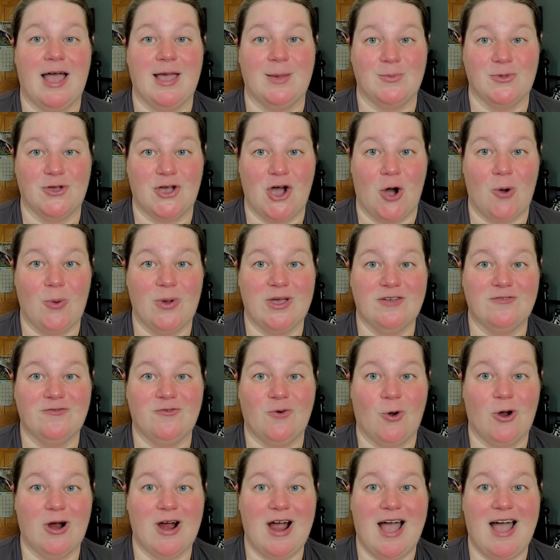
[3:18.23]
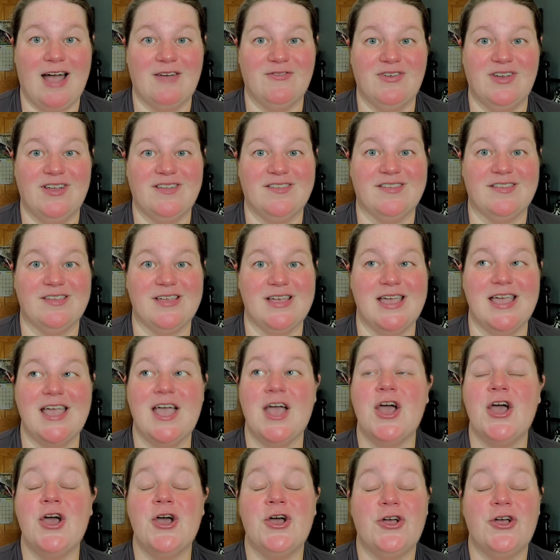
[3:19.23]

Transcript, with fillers: I'm going for, obviously.